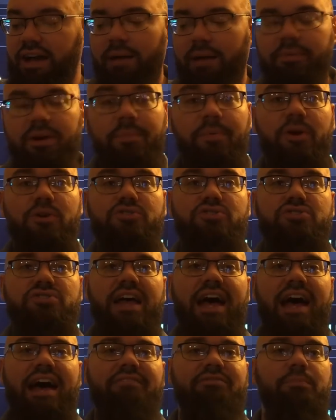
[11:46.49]
I'm going to purchase
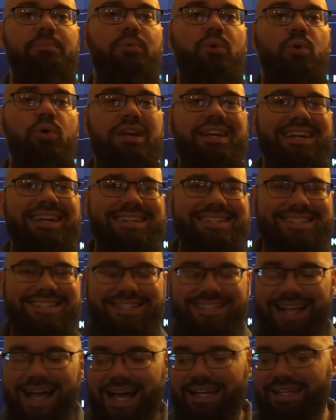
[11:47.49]
the 0.5 point,
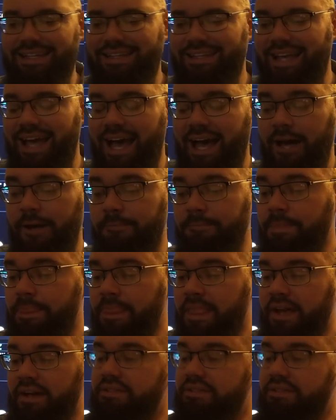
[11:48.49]
slide it down,